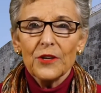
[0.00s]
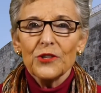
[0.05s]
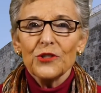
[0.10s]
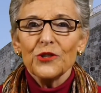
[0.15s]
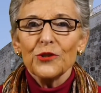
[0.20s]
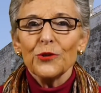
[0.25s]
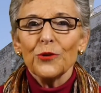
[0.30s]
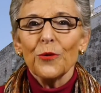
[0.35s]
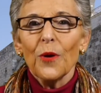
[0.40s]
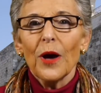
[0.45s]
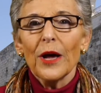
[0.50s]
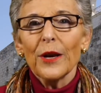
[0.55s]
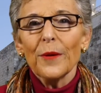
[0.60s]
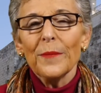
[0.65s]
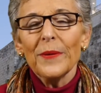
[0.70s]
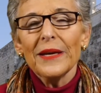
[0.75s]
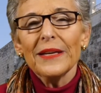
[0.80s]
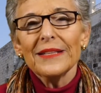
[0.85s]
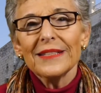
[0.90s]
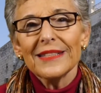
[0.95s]

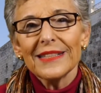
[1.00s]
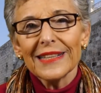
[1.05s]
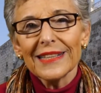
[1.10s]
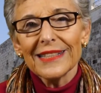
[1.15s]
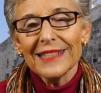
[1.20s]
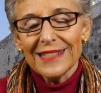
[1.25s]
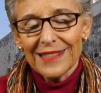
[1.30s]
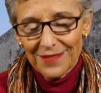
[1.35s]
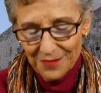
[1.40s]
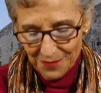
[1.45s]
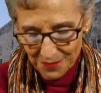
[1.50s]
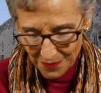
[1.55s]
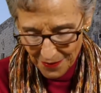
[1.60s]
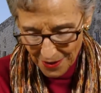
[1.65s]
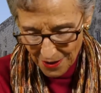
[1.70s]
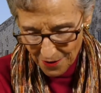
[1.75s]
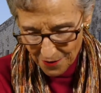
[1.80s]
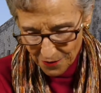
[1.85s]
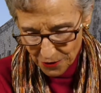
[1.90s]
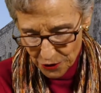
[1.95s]
Deuteronomy 6,
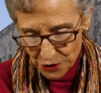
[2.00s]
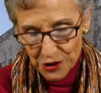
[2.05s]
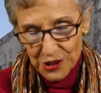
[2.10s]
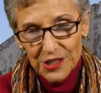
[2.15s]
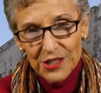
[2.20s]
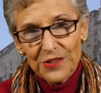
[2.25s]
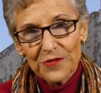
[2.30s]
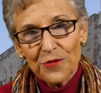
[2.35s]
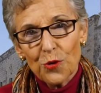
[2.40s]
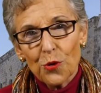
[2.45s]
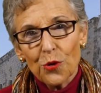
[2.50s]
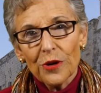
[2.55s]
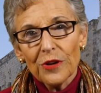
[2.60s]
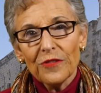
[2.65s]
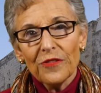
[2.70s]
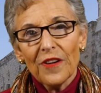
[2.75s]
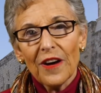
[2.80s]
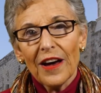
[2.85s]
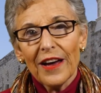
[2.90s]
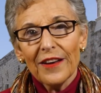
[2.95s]
verses 4 and
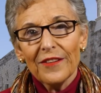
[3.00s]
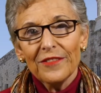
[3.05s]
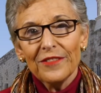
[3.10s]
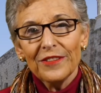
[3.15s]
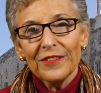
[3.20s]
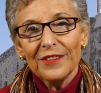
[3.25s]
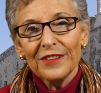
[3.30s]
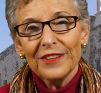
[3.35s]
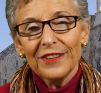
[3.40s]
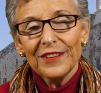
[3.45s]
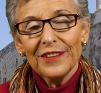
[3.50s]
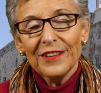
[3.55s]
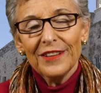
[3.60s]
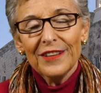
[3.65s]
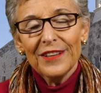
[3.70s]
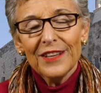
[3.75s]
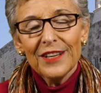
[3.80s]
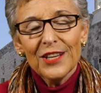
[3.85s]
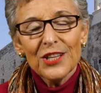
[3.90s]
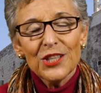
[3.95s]
5.
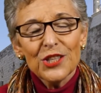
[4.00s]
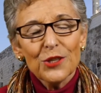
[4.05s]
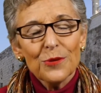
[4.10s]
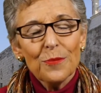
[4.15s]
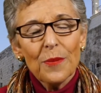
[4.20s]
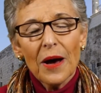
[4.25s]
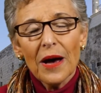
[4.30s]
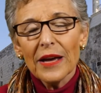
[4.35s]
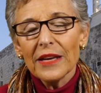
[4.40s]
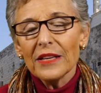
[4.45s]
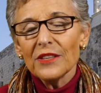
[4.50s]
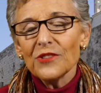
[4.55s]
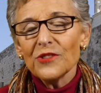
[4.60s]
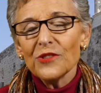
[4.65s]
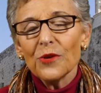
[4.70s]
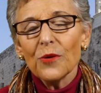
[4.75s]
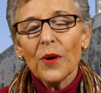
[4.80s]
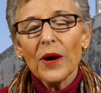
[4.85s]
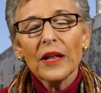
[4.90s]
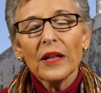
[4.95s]
Shema
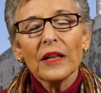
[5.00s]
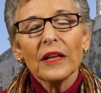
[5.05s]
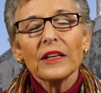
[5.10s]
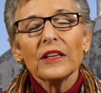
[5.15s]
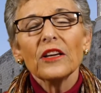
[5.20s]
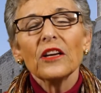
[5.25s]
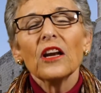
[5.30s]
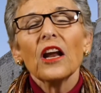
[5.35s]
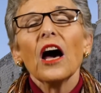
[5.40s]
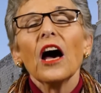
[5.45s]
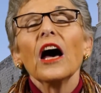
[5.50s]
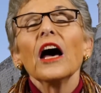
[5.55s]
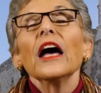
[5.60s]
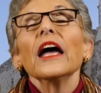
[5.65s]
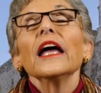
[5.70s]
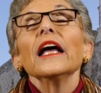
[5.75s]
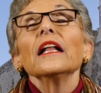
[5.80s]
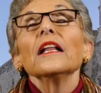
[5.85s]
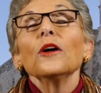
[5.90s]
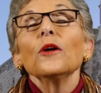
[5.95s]
Yisrael Adonai
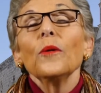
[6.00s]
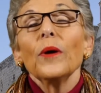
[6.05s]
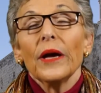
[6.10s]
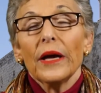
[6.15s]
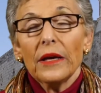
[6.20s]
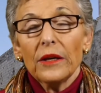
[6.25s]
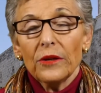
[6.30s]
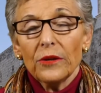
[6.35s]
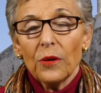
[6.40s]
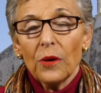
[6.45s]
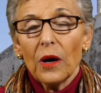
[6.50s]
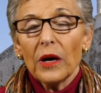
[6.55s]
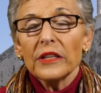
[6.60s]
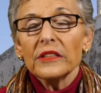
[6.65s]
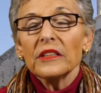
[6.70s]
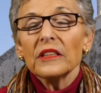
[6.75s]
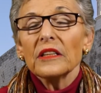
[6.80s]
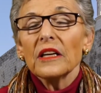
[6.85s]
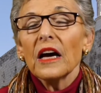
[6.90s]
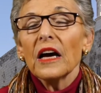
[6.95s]
Eloheinu
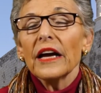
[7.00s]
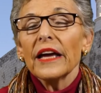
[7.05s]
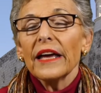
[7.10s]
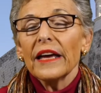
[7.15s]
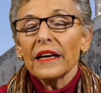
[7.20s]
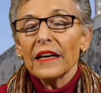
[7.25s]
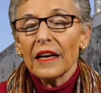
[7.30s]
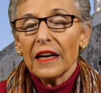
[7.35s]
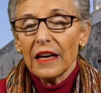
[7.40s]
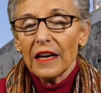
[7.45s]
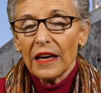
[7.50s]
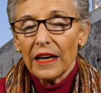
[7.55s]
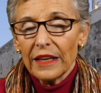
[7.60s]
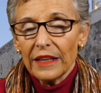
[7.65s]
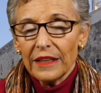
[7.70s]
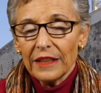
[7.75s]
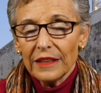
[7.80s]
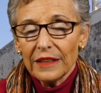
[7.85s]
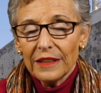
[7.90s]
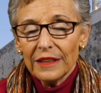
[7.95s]
Adonai
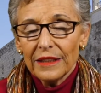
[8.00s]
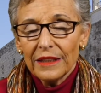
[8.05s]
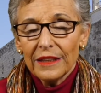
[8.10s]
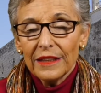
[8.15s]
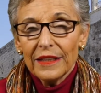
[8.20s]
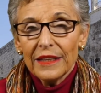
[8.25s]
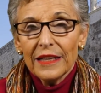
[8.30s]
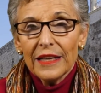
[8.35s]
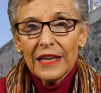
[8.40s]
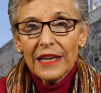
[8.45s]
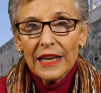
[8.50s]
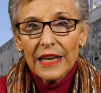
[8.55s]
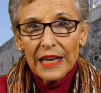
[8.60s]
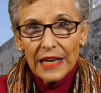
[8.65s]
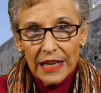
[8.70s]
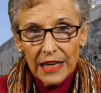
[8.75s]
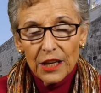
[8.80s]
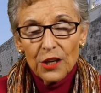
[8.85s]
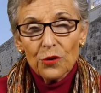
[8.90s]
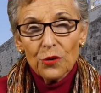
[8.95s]
Echad.
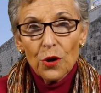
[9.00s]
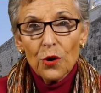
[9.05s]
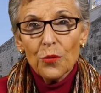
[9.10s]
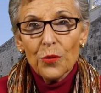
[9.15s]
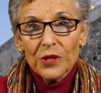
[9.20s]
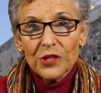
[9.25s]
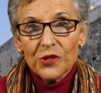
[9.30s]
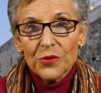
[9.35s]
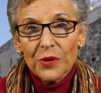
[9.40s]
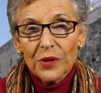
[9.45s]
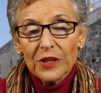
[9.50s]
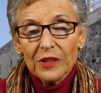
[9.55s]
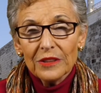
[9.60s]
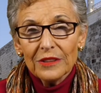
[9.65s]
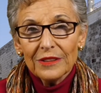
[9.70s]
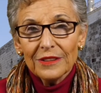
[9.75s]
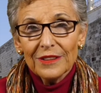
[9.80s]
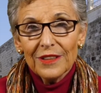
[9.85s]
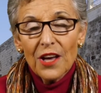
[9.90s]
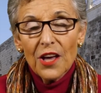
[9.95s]
Hear, O
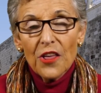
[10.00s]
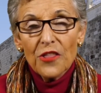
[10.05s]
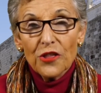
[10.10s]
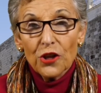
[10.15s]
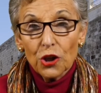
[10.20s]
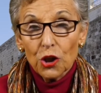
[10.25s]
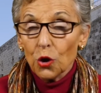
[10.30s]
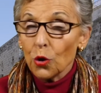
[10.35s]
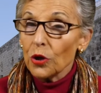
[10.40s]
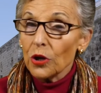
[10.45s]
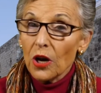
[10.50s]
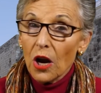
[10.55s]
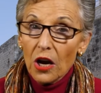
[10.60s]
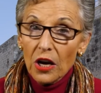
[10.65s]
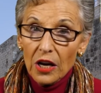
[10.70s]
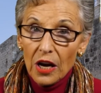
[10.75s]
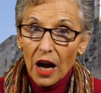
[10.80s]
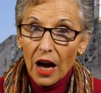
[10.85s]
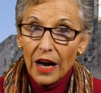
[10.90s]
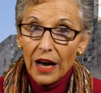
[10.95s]
Israel, the Lord our
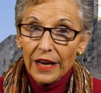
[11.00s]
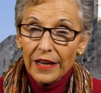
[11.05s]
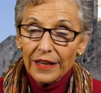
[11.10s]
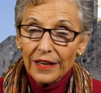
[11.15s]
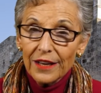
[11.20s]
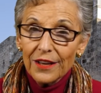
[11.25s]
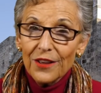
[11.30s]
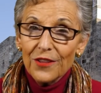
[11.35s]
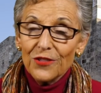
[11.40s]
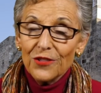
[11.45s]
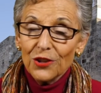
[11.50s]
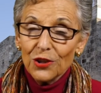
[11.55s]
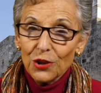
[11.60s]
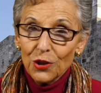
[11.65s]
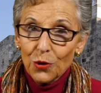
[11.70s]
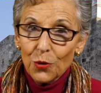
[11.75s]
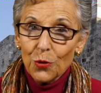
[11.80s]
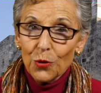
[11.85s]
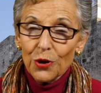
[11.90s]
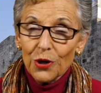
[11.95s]
God, the
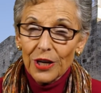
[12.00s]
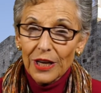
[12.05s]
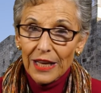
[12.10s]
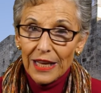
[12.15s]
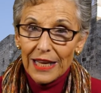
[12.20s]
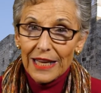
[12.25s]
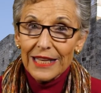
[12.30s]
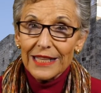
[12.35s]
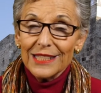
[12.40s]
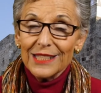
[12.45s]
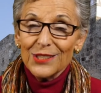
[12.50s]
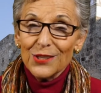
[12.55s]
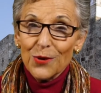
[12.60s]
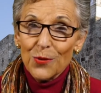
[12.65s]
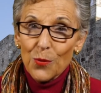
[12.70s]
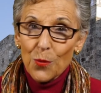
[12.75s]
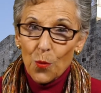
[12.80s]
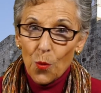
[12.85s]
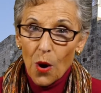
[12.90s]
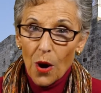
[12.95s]
Lord is
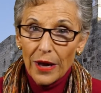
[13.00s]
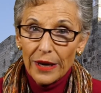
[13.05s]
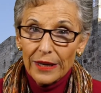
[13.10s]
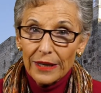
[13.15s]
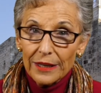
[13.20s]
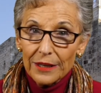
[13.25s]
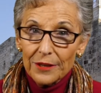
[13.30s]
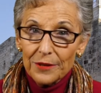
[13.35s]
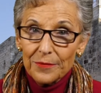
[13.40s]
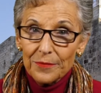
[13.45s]
one.